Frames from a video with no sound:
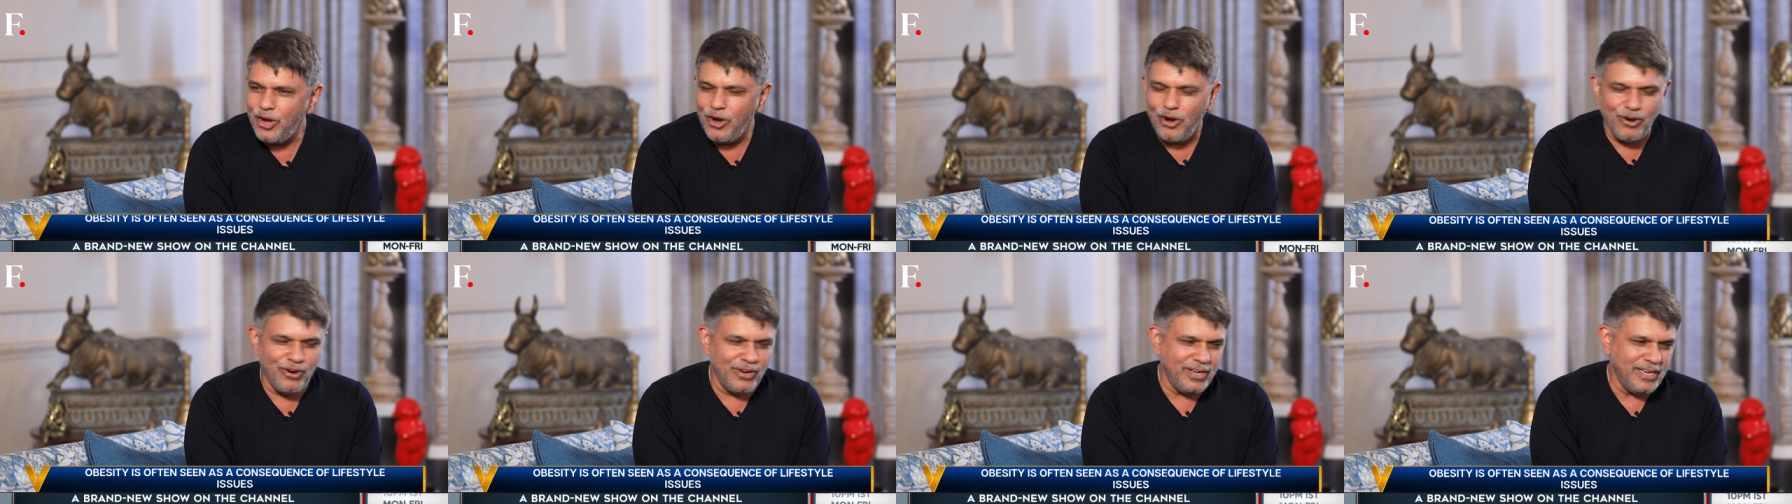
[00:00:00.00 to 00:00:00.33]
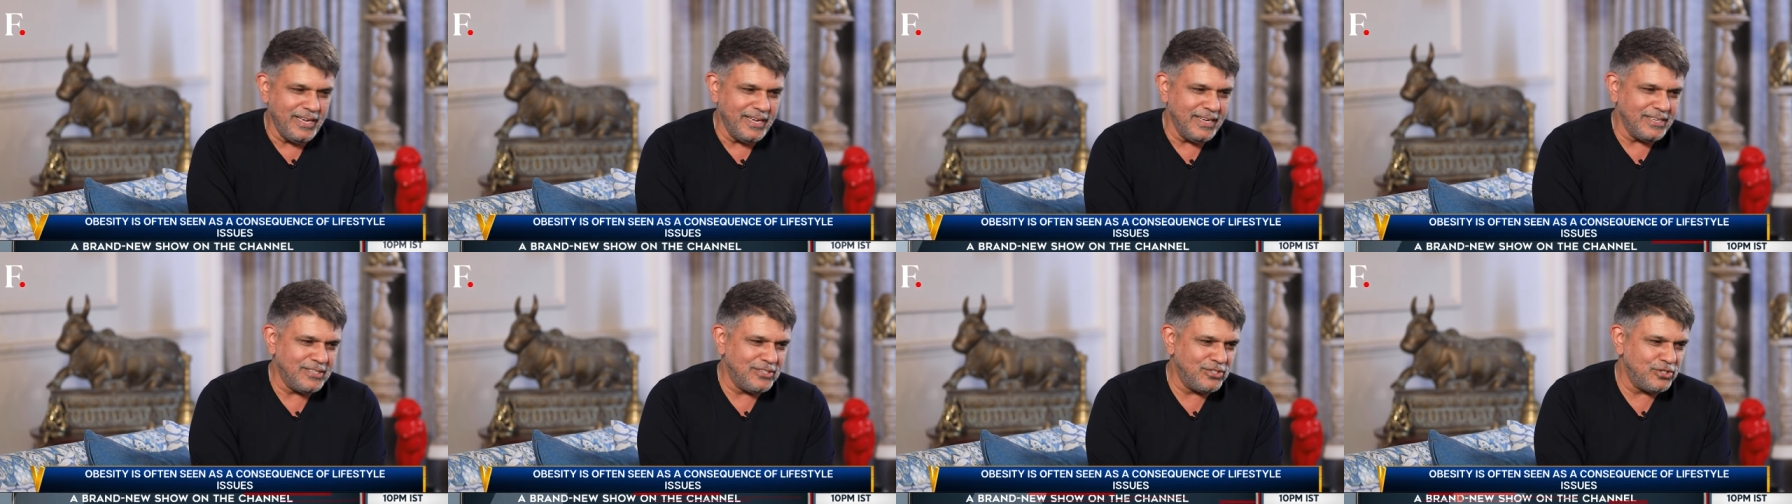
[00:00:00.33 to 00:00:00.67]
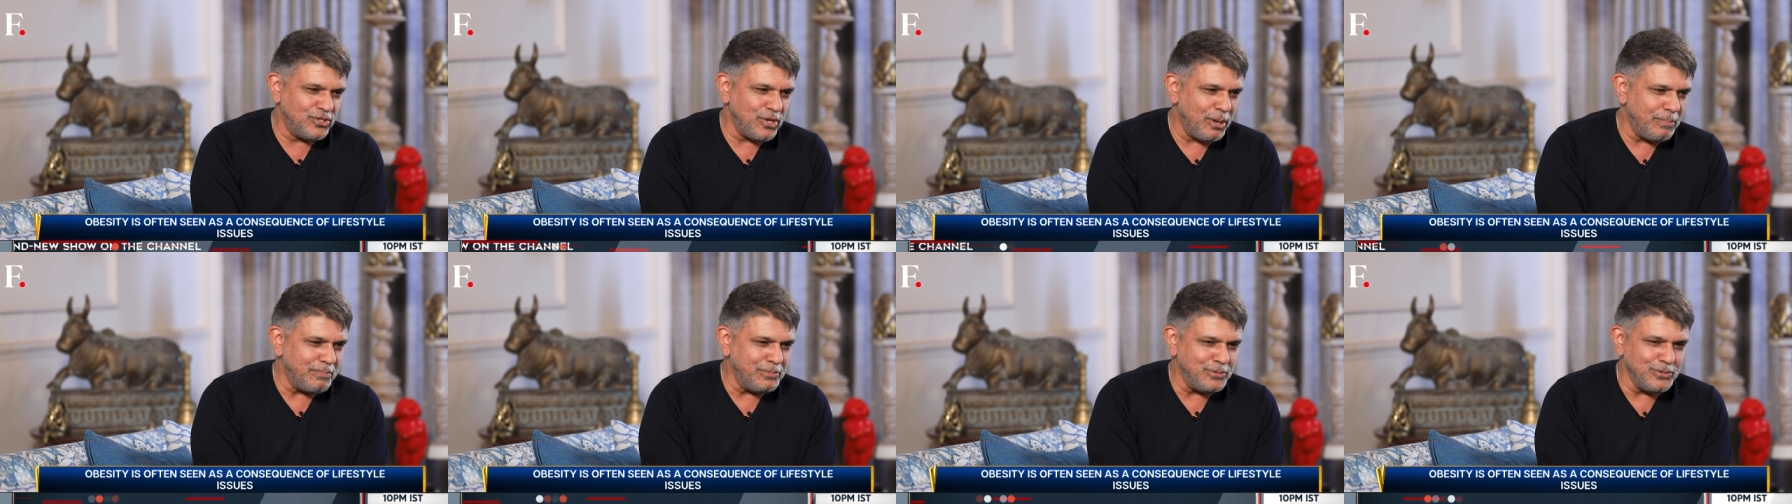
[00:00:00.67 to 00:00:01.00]
or he had
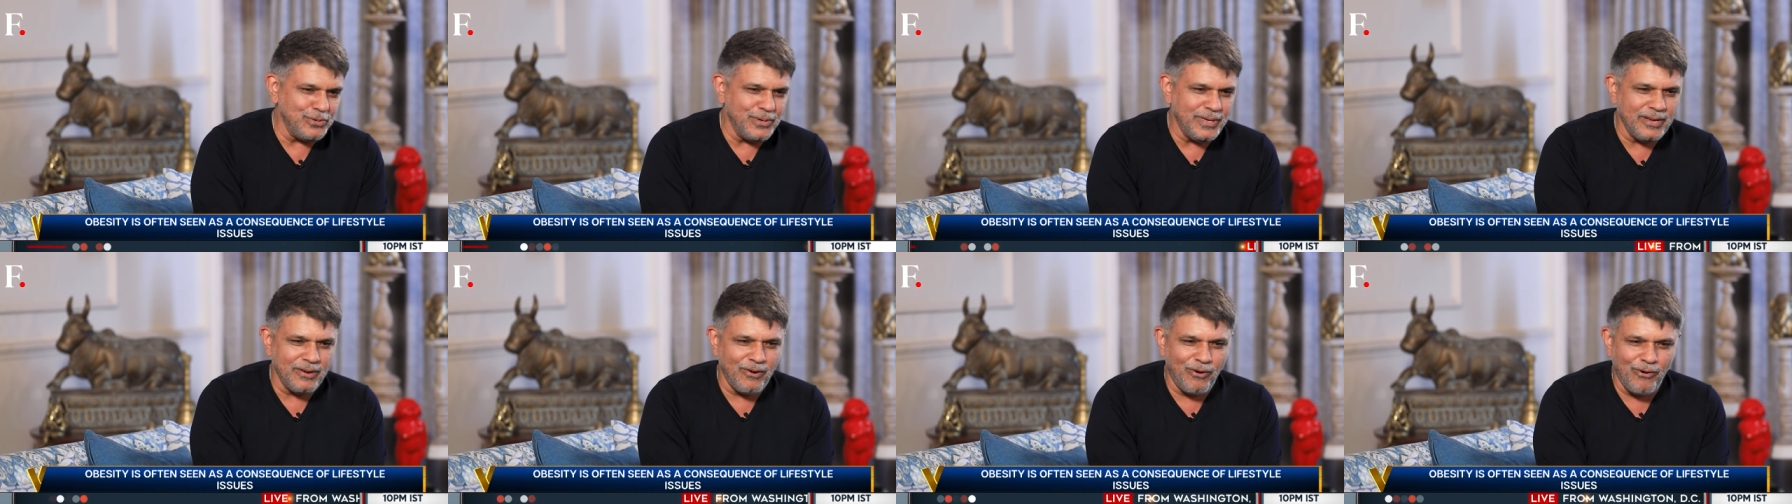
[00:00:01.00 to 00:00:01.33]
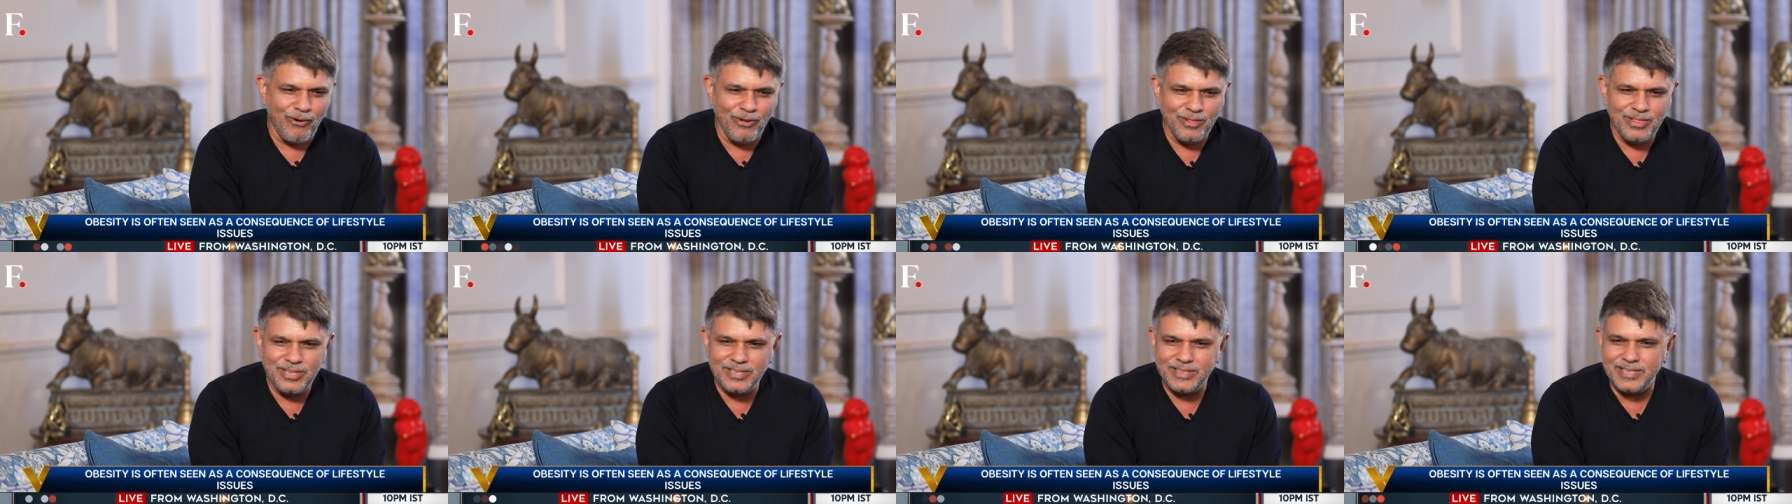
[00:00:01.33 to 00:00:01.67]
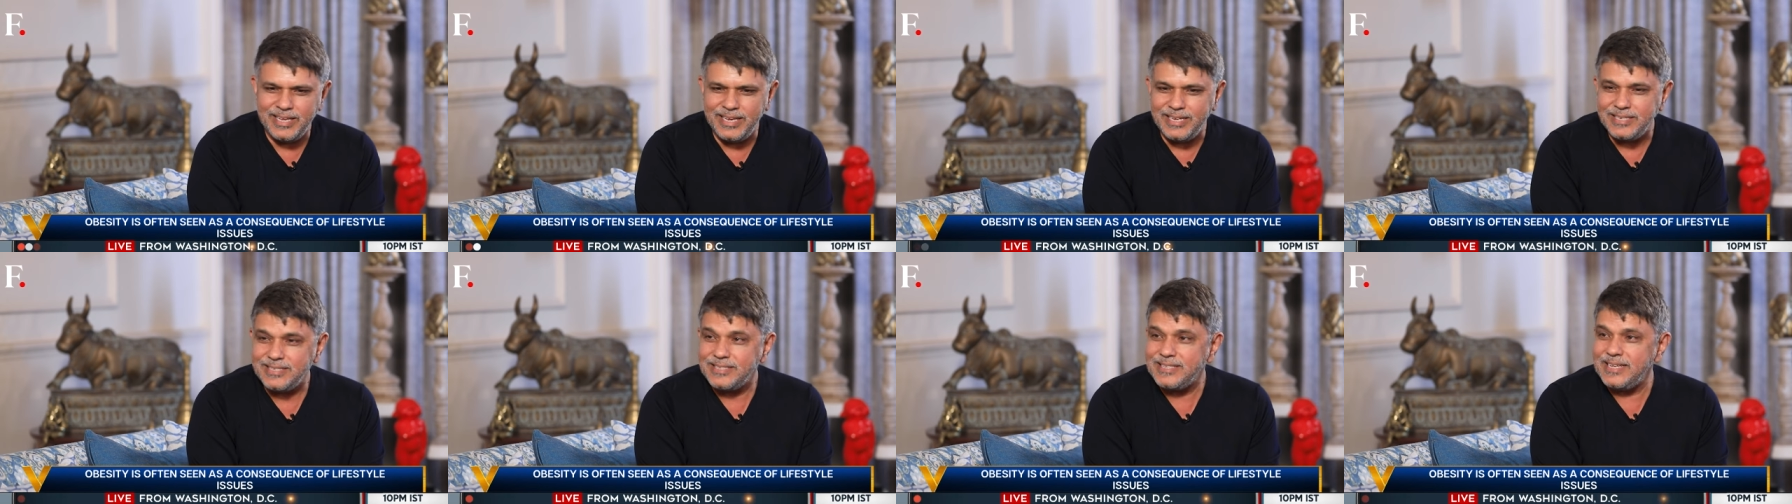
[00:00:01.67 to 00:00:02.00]
stopped doing all the
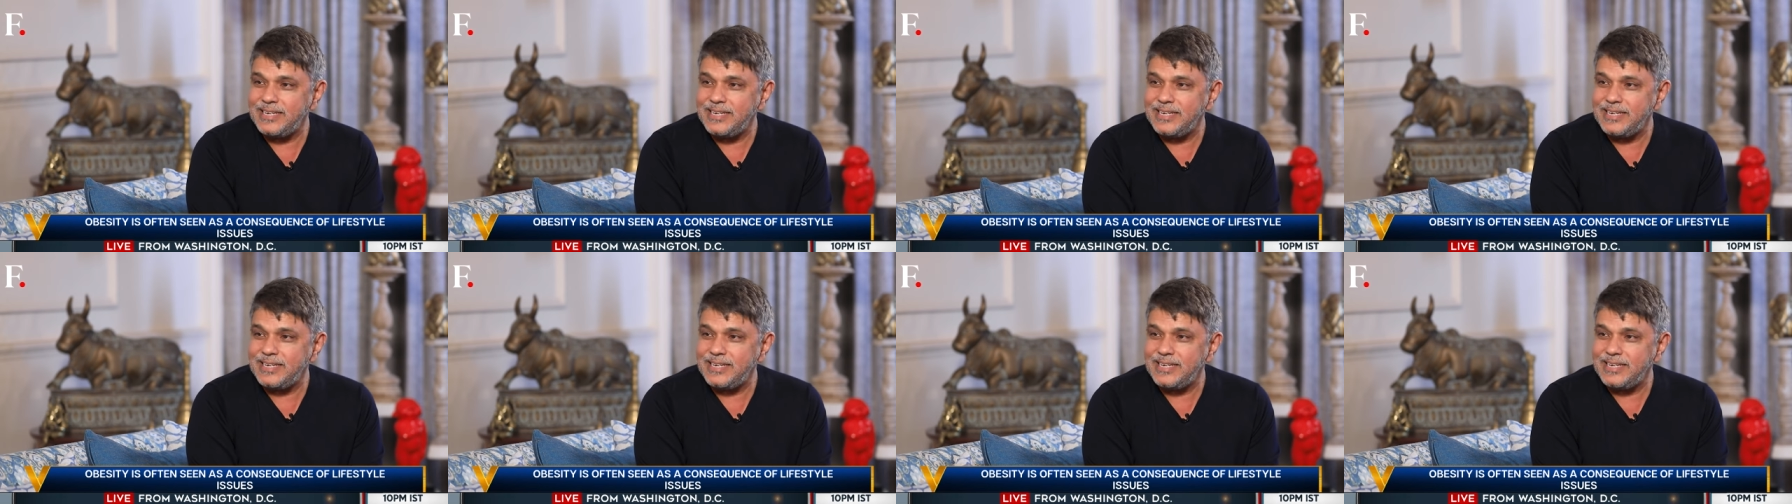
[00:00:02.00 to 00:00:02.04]
things